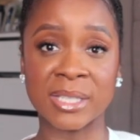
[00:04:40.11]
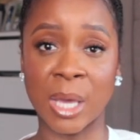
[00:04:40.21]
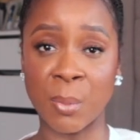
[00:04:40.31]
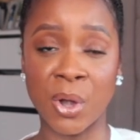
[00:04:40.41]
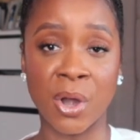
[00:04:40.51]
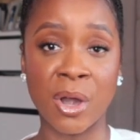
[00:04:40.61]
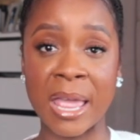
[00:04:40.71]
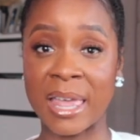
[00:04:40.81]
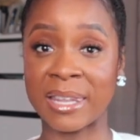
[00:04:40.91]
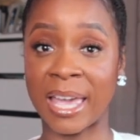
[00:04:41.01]
summer,
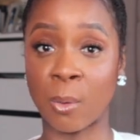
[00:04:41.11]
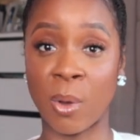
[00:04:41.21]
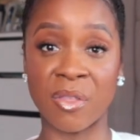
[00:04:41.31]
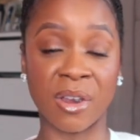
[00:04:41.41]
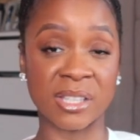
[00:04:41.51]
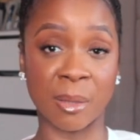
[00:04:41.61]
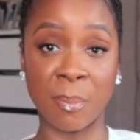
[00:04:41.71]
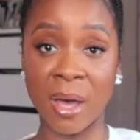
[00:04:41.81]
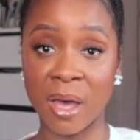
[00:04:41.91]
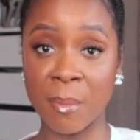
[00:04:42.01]
like whether it's a
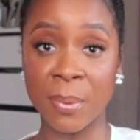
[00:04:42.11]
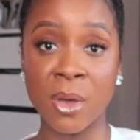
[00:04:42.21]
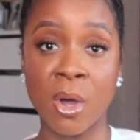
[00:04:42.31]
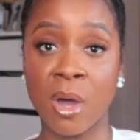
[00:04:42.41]
pump,